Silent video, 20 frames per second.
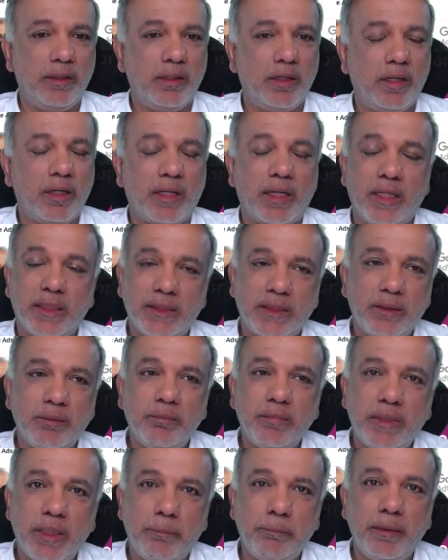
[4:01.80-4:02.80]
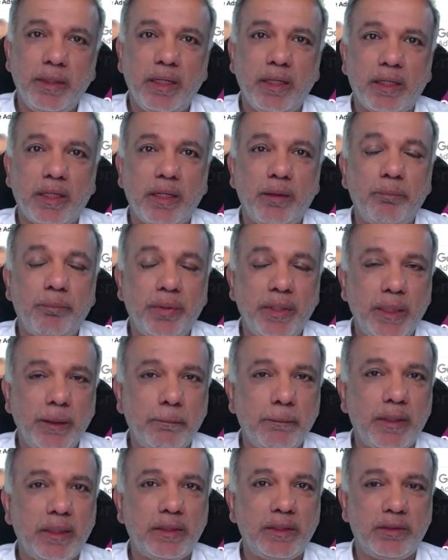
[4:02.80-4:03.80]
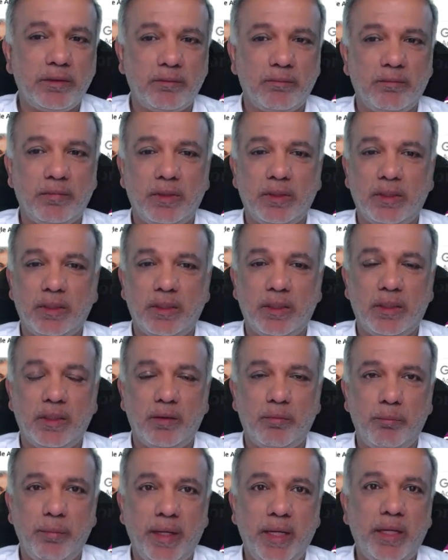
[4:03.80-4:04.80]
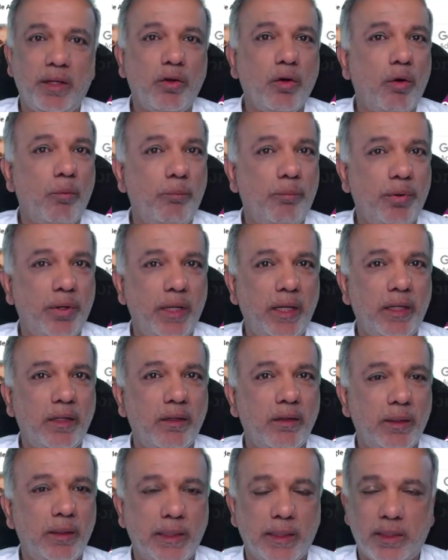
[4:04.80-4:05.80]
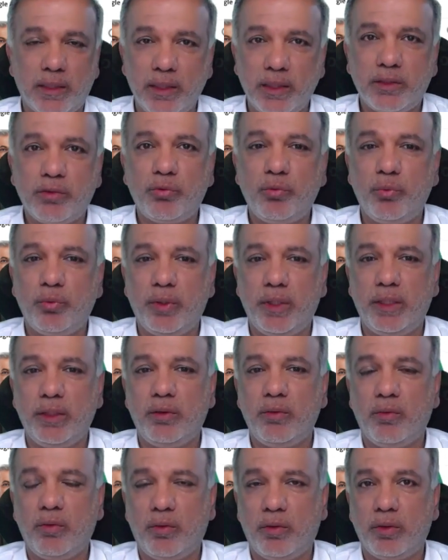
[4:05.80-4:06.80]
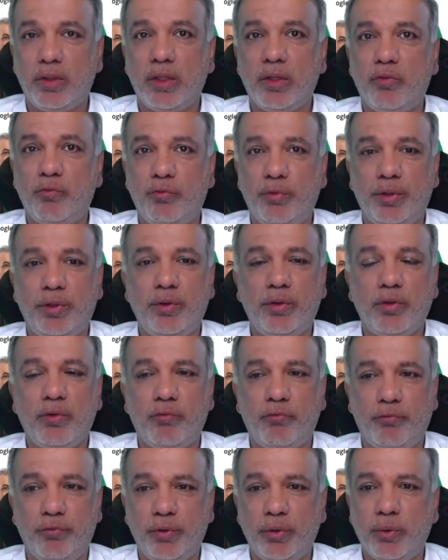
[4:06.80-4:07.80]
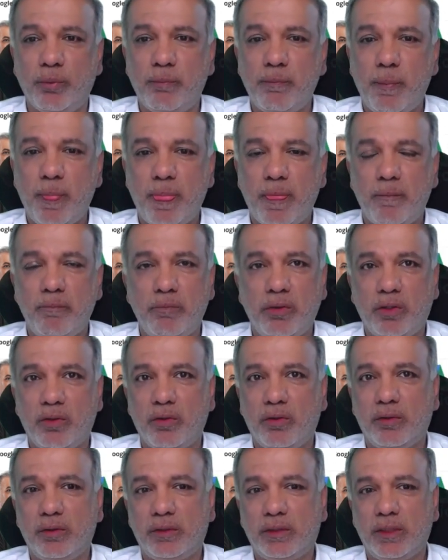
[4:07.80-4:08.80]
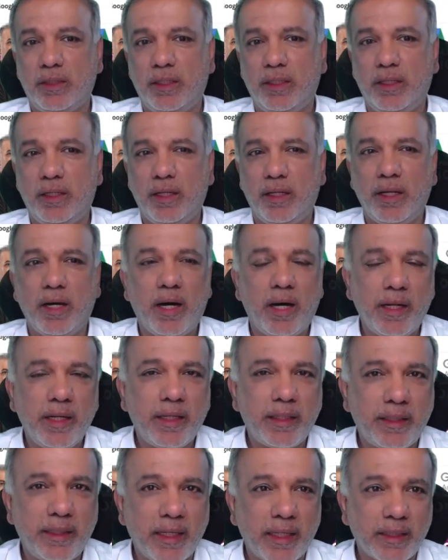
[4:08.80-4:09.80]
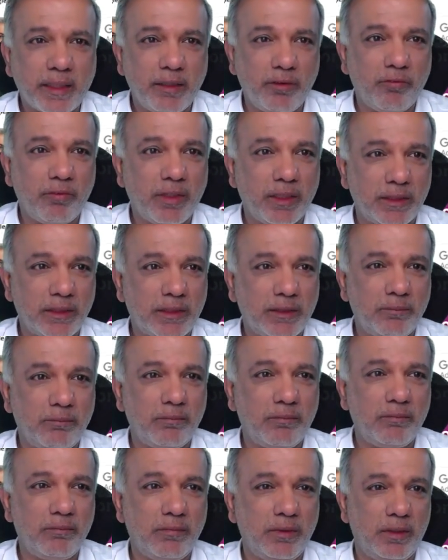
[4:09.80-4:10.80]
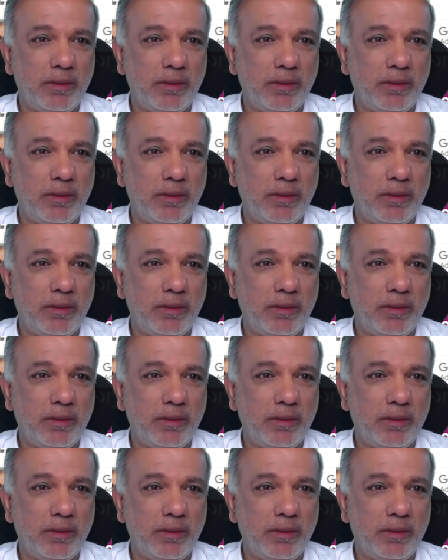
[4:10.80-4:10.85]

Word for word: a custom thumbnail can pretty much uh, make or break the click-through rate on a video view, because an, an unattractive custom